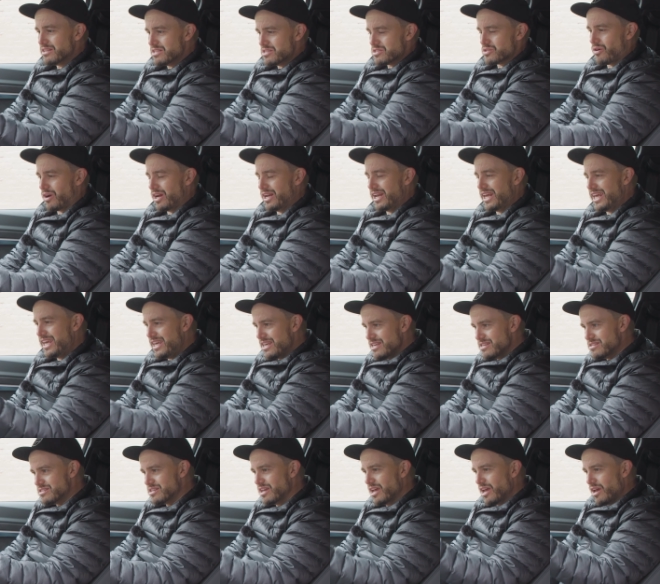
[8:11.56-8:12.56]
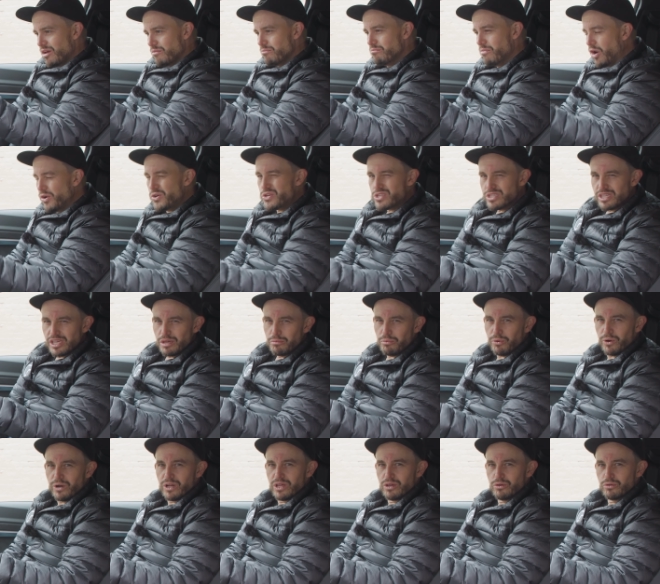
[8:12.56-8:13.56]
this screen is mostly
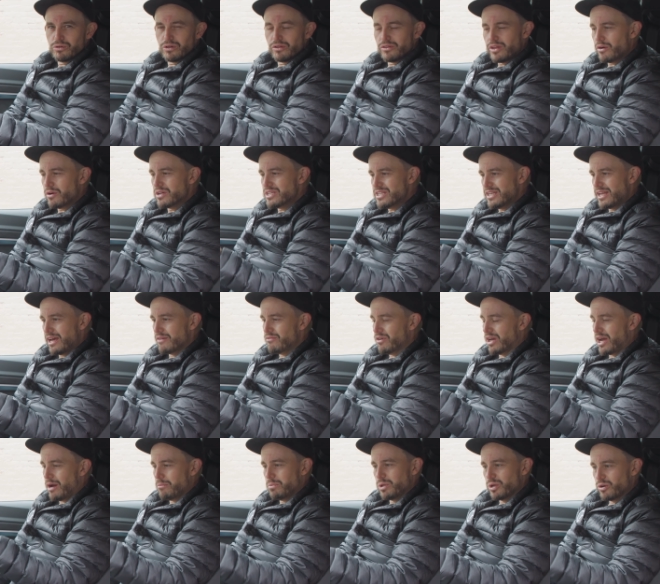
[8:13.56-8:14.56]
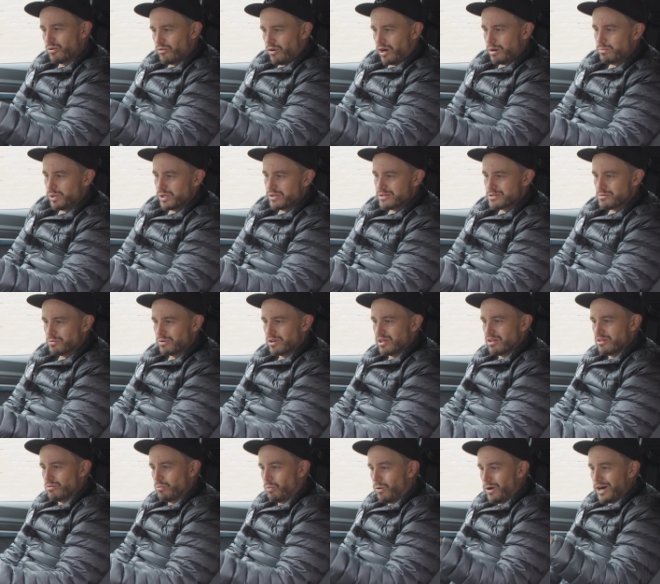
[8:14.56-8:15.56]
pretty good although i did have a couple of gremlins
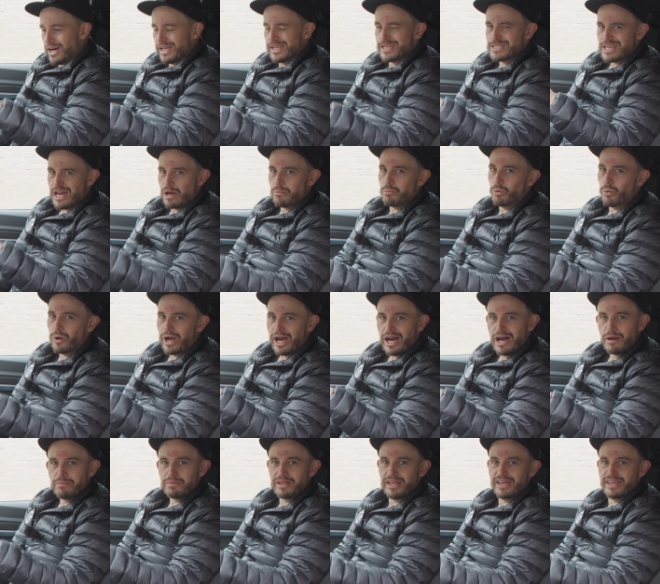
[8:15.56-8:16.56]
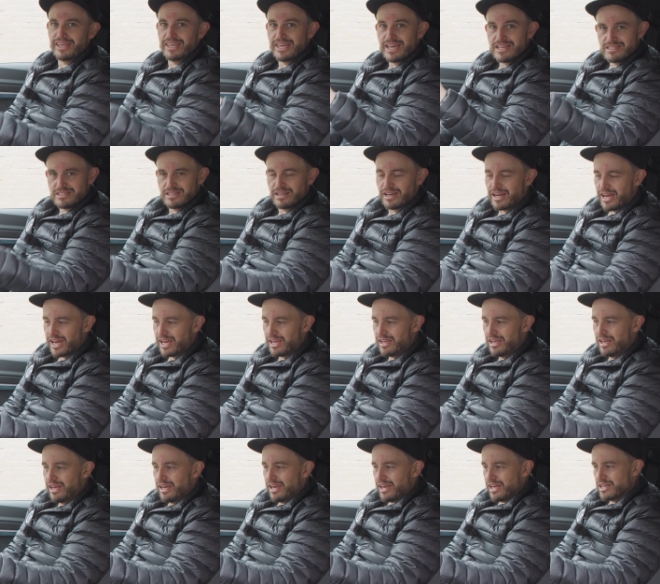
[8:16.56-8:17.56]
with wireless apple carplay yesterday
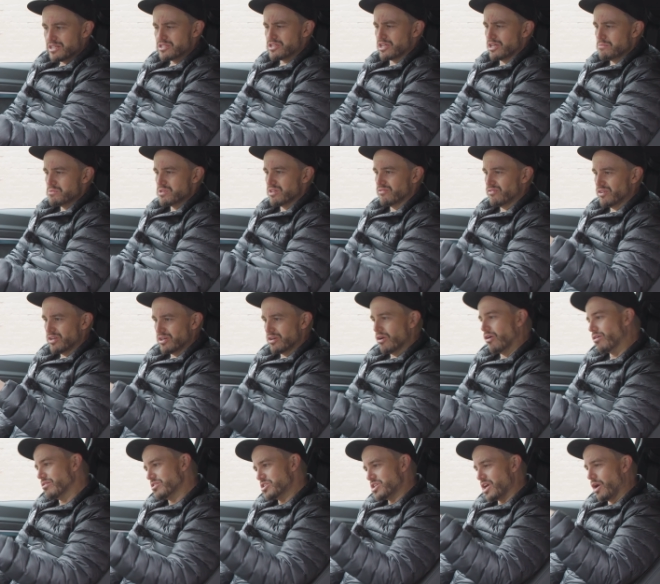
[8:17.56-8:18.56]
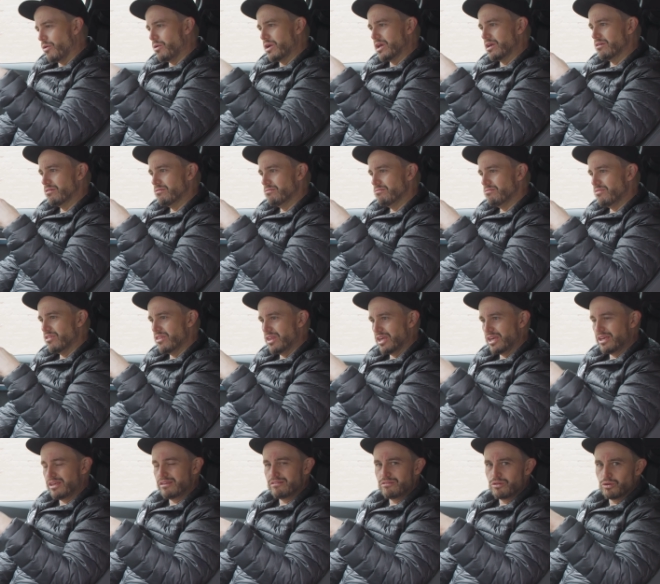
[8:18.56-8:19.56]
in terms of it not showing
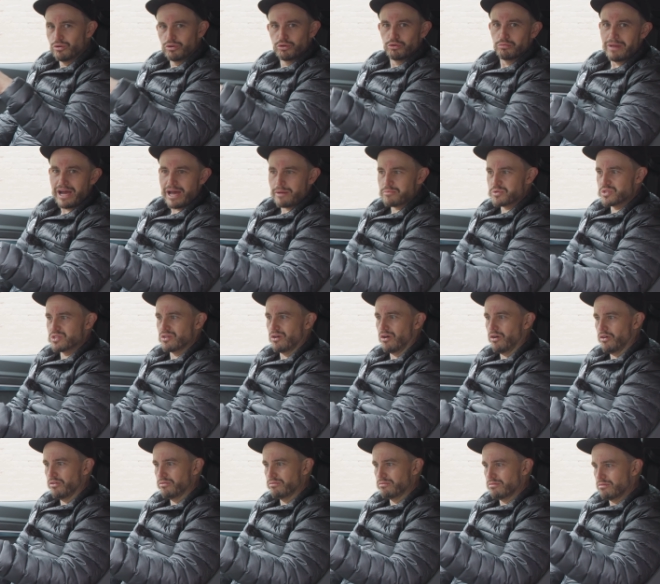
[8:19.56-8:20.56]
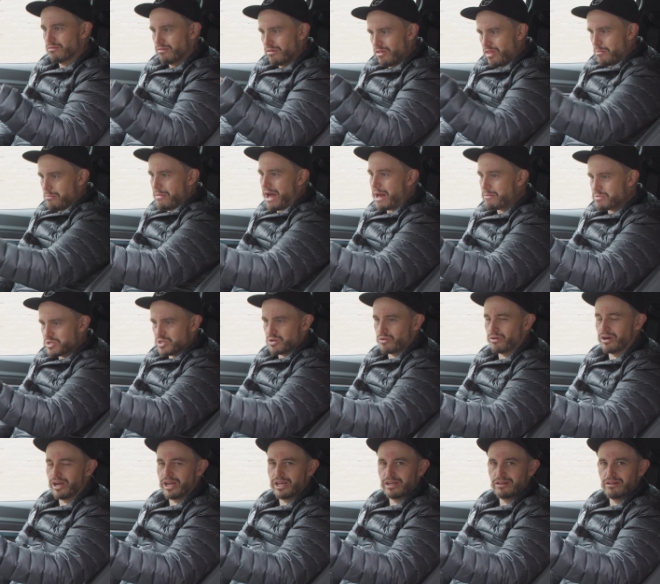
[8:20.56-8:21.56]
the google maps on the map
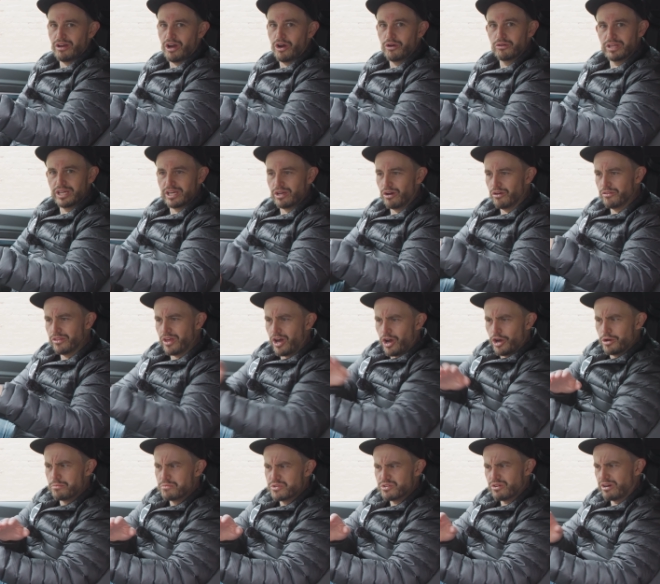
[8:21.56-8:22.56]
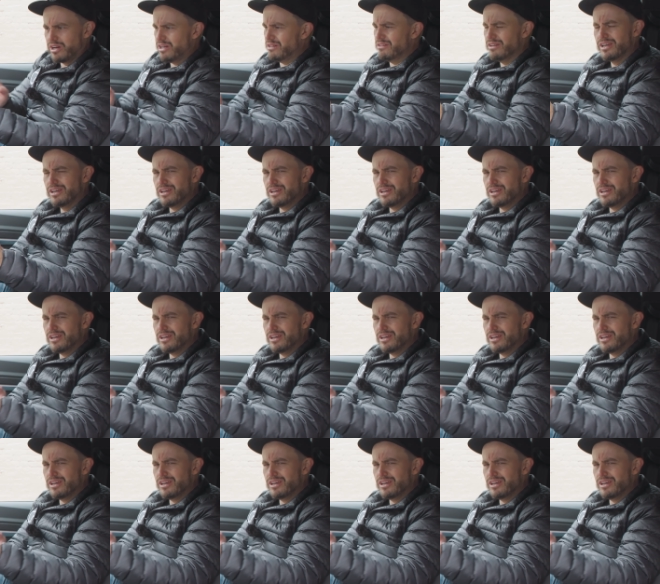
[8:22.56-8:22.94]
screen only on the home screen